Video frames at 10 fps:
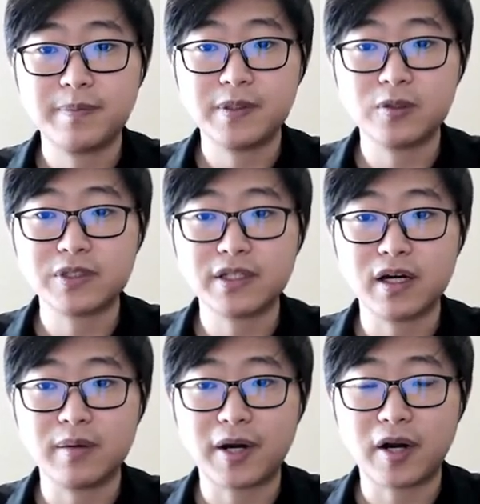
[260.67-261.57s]
using
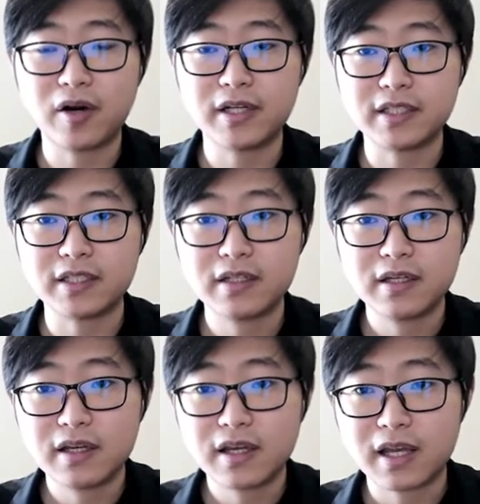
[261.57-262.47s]
a priority.
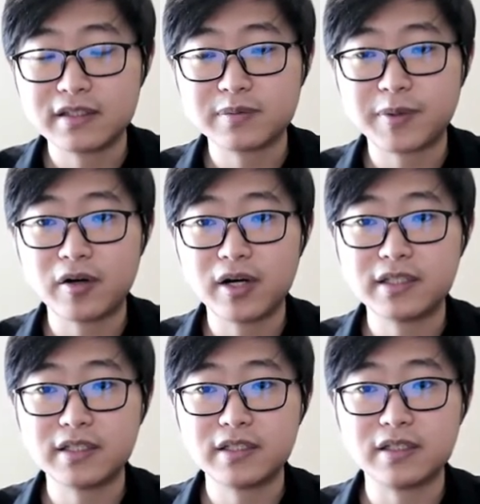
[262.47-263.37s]
And this
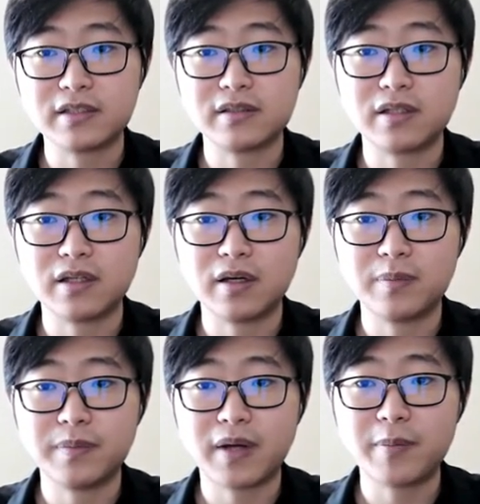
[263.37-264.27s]
priority is
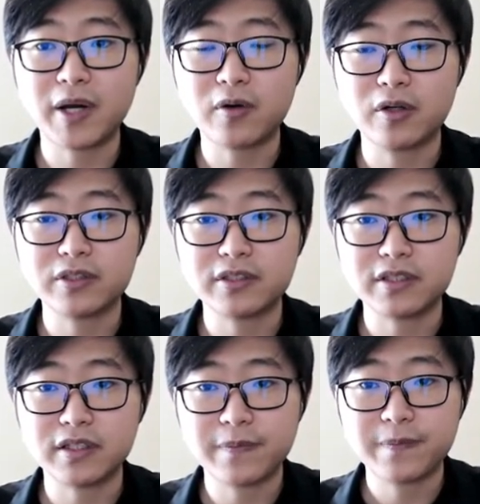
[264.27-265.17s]
the MI
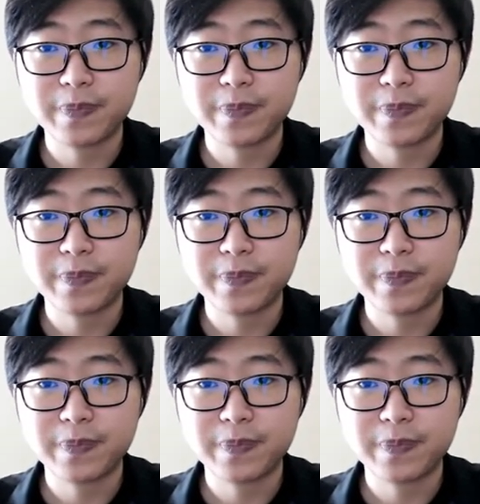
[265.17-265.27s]
quantity